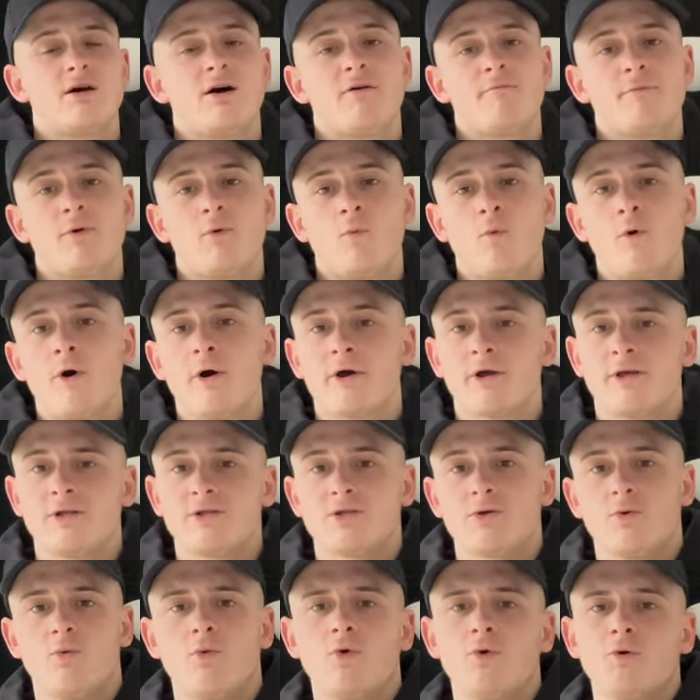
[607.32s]
I've been working
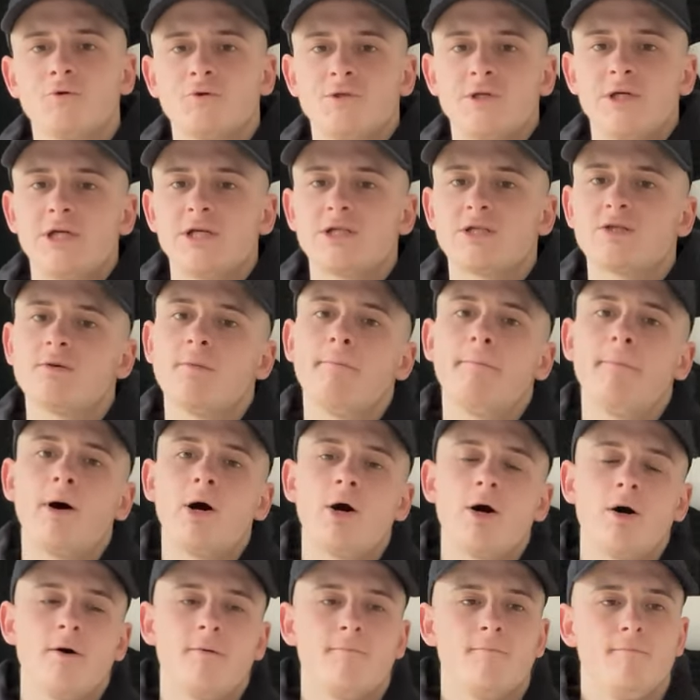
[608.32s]
towards this,
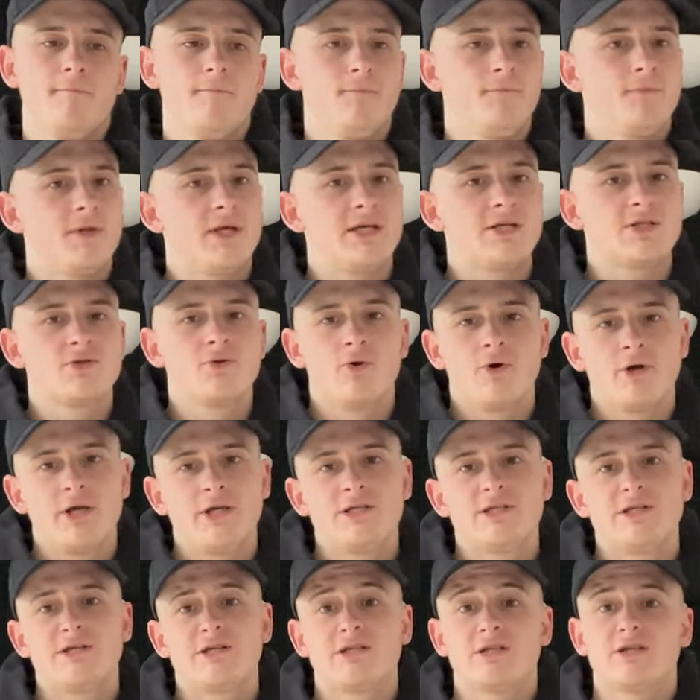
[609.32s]
but it's not
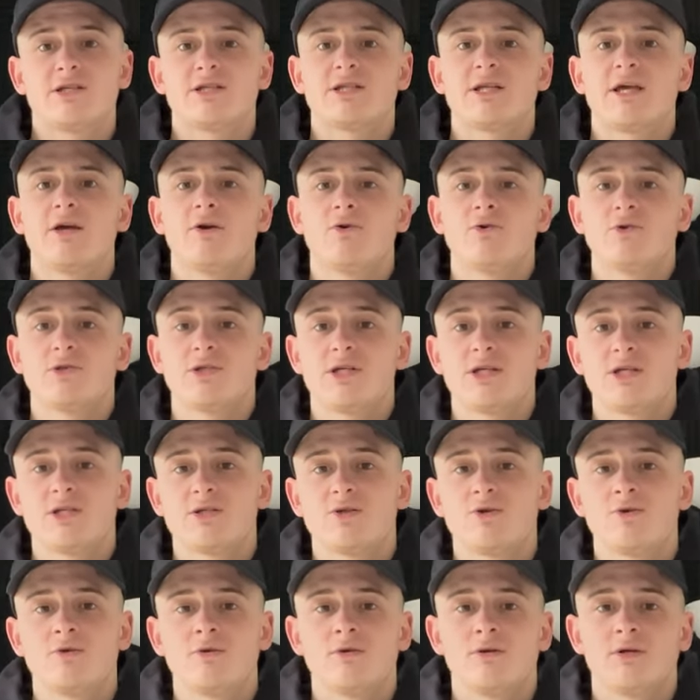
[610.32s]
easy to stay consistent.